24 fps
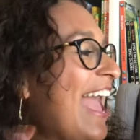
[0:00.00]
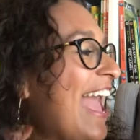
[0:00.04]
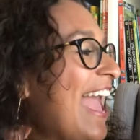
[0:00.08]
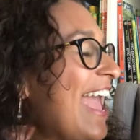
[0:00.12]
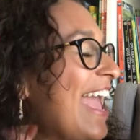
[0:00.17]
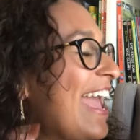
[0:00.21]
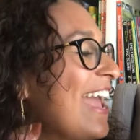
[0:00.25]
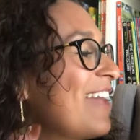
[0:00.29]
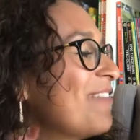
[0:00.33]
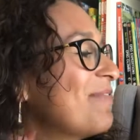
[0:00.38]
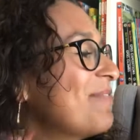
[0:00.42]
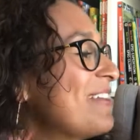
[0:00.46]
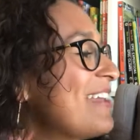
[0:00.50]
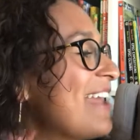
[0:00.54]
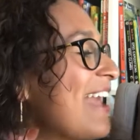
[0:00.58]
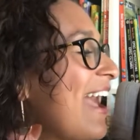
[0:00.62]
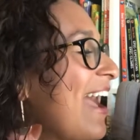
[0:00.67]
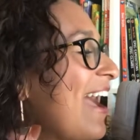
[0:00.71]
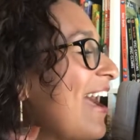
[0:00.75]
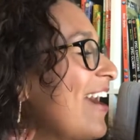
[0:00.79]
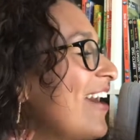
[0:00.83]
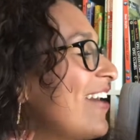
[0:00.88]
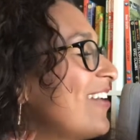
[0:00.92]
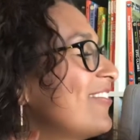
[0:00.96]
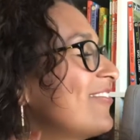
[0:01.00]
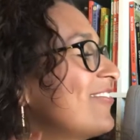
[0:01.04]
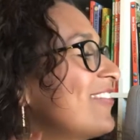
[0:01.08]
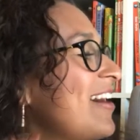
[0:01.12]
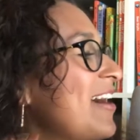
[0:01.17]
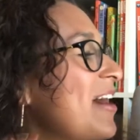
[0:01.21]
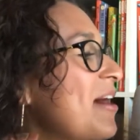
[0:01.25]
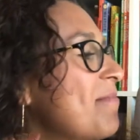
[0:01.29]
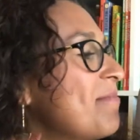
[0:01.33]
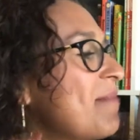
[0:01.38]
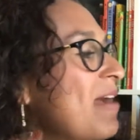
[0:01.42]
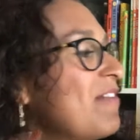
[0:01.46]
And we have
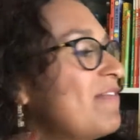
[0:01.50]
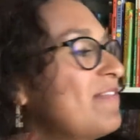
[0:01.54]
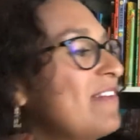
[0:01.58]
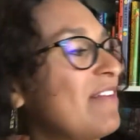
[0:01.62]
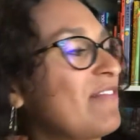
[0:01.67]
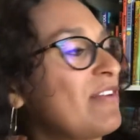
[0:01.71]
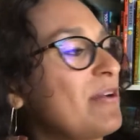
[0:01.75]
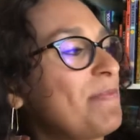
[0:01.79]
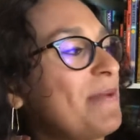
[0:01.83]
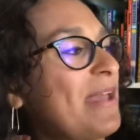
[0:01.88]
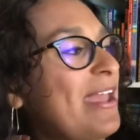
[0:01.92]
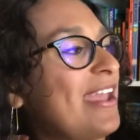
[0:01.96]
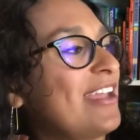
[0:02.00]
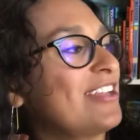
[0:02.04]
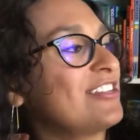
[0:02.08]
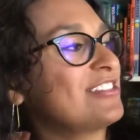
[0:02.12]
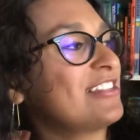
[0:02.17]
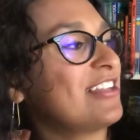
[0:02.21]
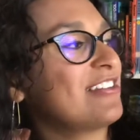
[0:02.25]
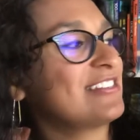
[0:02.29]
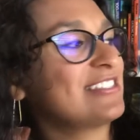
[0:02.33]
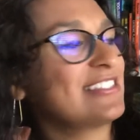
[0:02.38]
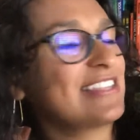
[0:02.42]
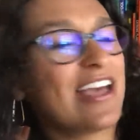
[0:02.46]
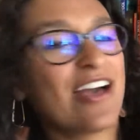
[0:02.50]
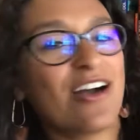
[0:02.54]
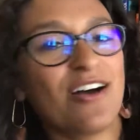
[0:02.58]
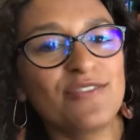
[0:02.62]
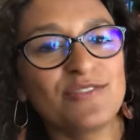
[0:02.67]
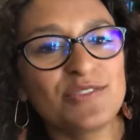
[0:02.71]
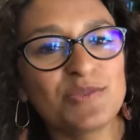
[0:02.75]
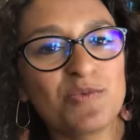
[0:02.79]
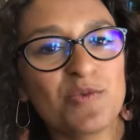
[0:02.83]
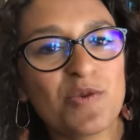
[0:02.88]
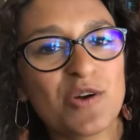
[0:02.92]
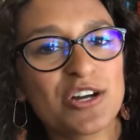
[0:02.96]
uh, my favorite page, there's the
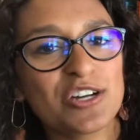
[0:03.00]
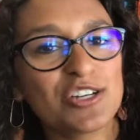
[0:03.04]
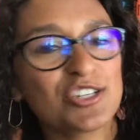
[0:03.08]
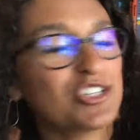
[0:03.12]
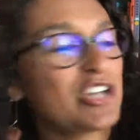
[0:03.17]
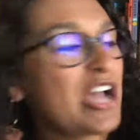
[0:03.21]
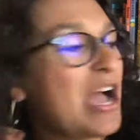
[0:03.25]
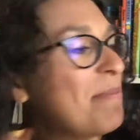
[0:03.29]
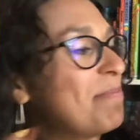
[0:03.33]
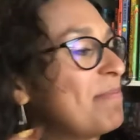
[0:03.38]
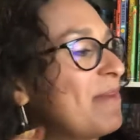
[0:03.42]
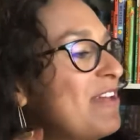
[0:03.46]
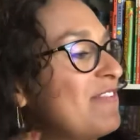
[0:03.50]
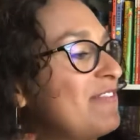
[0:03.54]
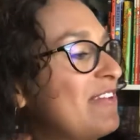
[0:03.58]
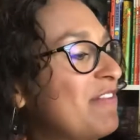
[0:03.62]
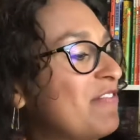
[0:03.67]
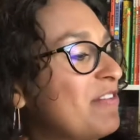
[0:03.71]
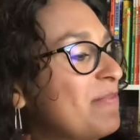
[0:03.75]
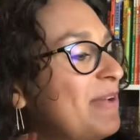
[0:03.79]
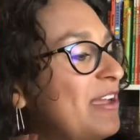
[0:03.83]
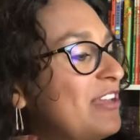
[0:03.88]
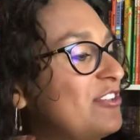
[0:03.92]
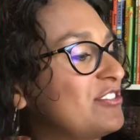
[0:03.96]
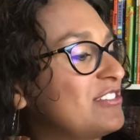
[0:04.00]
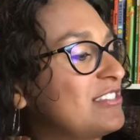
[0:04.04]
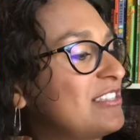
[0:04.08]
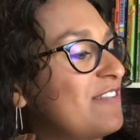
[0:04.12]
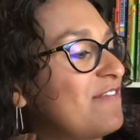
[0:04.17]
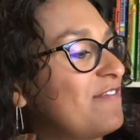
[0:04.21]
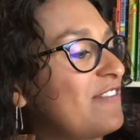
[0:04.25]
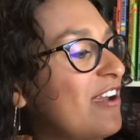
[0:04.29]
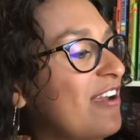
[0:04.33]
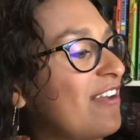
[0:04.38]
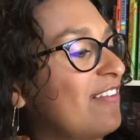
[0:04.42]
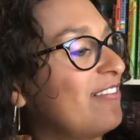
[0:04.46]
Elves Workshop. My favorite page is the
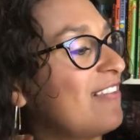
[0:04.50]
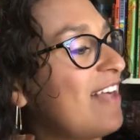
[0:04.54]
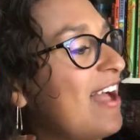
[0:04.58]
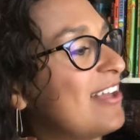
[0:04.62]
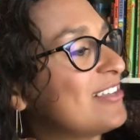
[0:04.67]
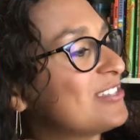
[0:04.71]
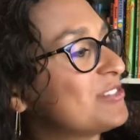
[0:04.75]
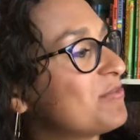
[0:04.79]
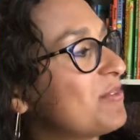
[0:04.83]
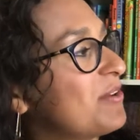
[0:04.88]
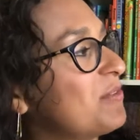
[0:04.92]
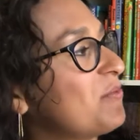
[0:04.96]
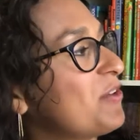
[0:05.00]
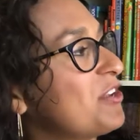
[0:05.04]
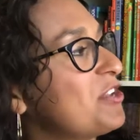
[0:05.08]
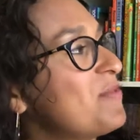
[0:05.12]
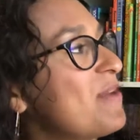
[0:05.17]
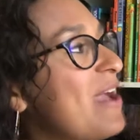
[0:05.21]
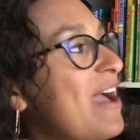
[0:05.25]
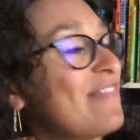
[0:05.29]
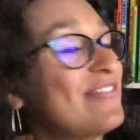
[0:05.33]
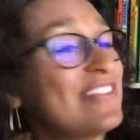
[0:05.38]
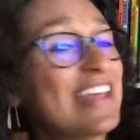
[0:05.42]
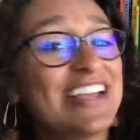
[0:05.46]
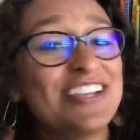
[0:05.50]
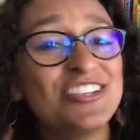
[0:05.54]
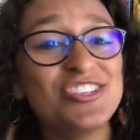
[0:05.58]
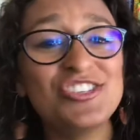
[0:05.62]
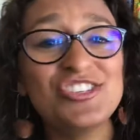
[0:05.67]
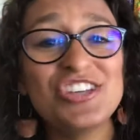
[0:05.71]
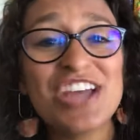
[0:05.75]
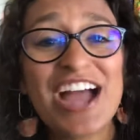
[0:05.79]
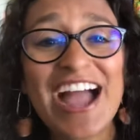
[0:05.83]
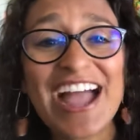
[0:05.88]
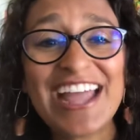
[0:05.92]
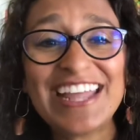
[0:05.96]
very last one where you had that
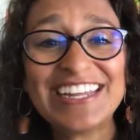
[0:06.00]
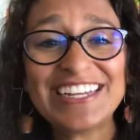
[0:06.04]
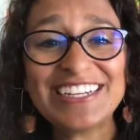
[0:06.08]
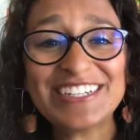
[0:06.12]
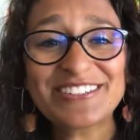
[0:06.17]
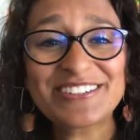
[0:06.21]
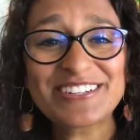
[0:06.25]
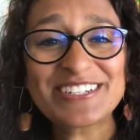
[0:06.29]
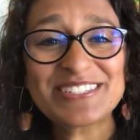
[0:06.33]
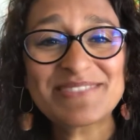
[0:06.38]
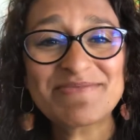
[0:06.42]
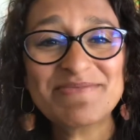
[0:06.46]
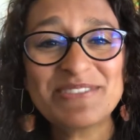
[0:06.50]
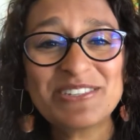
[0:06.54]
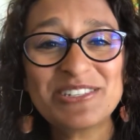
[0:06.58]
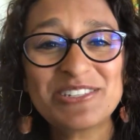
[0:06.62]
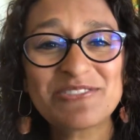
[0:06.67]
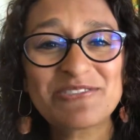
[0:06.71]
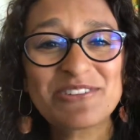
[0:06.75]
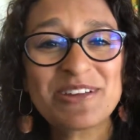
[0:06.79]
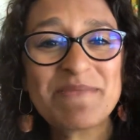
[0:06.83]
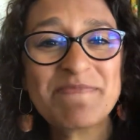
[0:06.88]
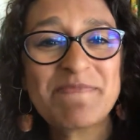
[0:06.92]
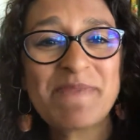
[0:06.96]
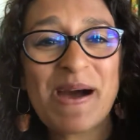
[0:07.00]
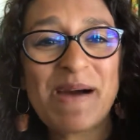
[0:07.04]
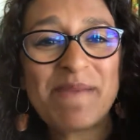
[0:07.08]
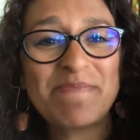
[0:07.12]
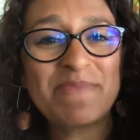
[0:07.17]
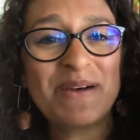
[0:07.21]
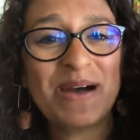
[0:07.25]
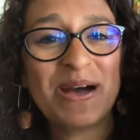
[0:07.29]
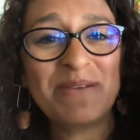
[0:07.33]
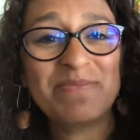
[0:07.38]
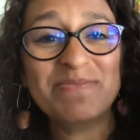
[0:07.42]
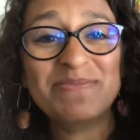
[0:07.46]
giant Christmas tree
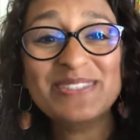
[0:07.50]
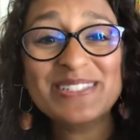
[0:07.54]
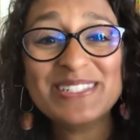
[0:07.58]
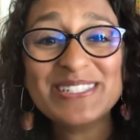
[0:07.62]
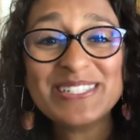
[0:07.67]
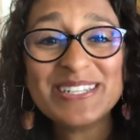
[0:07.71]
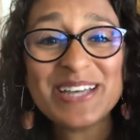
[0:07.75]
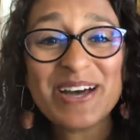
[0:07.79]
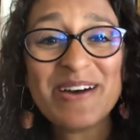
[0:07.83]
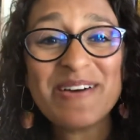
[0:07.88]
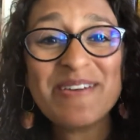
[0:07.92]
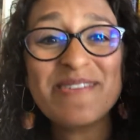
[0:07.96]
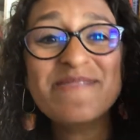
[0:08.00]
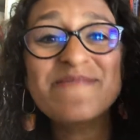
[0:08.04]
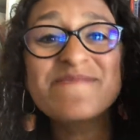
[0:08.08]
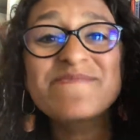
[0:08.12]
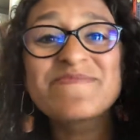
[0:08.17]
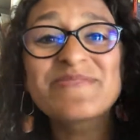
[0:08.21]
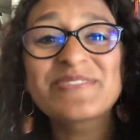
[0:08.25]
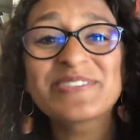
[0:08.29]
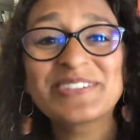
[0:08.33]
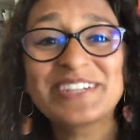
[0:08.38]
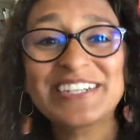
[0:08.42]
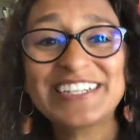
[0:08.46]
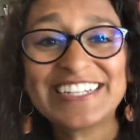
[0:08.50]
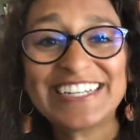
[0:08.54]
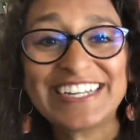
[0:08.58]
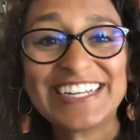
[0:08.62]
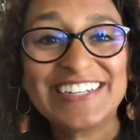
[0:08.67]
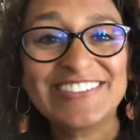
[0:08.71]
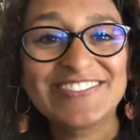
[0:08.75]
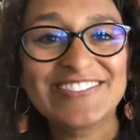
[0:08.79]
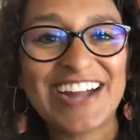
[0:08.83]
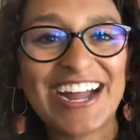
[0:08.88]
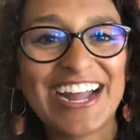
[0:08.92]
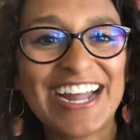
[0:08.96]
pop-up. So
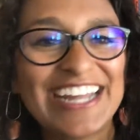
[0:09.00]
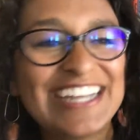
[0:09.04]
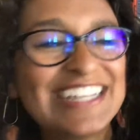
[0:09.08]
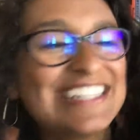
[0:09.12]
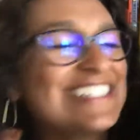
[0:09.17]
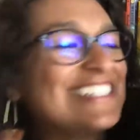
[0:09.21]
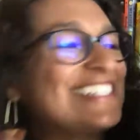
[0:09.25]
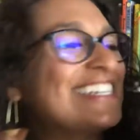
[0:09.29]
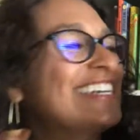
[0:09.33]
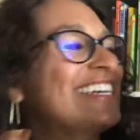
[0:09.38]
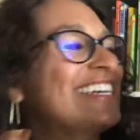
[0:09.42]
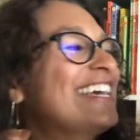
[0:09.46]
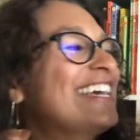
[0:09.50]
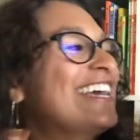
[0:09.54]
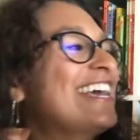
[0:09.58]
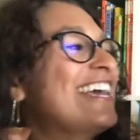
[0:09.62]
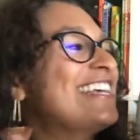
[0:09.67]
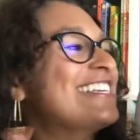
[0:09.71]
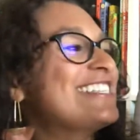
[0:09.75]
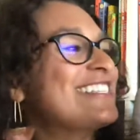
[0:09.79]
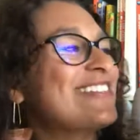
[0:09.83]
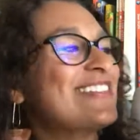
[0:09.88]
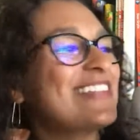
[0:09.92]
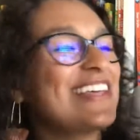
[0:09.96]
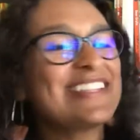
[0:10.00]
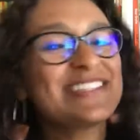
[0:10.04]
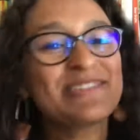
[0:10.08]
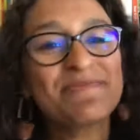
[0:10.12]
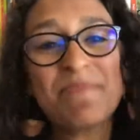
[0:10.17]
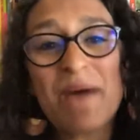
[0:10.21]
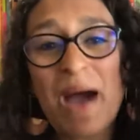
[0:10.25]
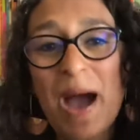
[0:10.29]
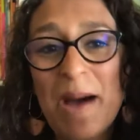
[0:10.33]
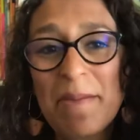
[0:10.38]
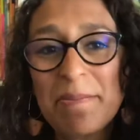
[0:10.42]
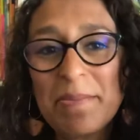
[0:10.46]
pretty, right? So that's
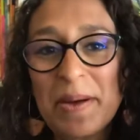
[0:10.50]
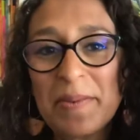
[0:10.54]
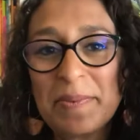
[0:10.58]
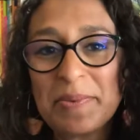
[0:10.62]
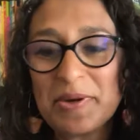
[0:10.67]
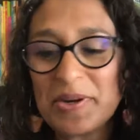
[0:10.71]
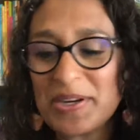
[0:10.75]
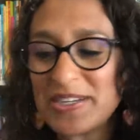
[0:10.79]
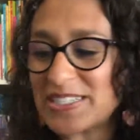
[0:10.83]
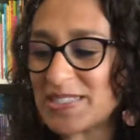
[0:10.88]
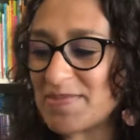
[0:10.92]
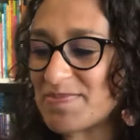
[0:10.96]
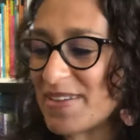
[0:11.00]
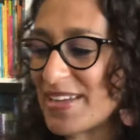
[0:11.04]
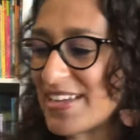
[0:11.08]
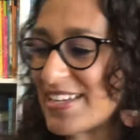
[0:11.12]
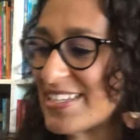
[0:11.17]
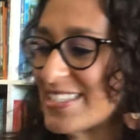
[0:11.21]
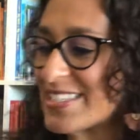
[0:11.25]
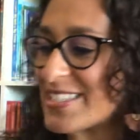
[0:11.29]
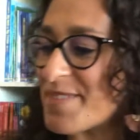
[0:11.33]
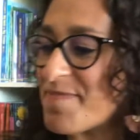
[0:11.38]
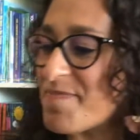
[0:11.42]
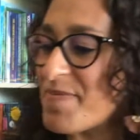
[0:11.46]
Pop-Up Christmas.